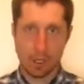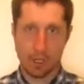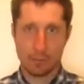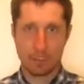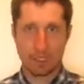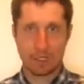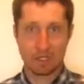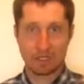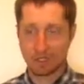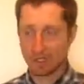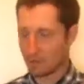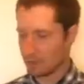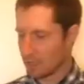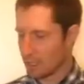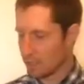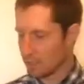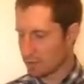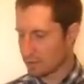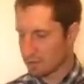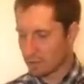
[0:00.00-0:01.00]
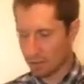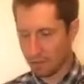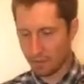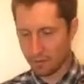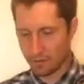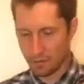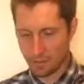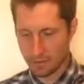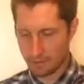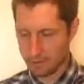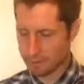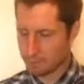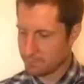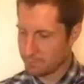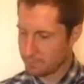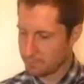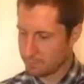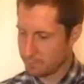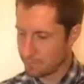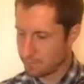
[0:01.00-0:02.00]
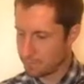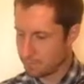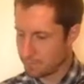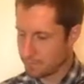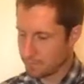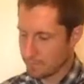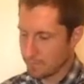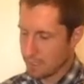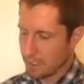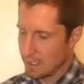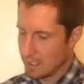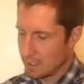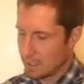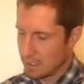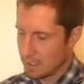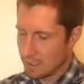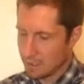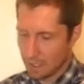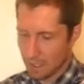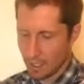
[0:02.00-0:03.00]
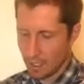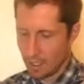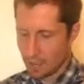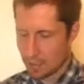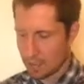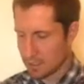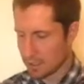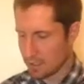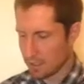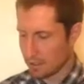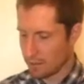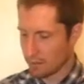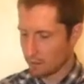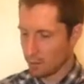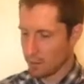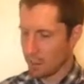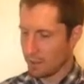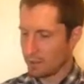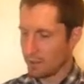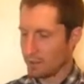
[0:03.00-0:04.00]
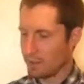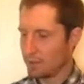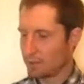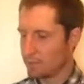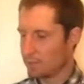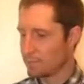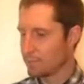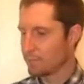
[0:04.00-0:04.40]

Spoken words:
We need a little gun solvent down inside the barrel.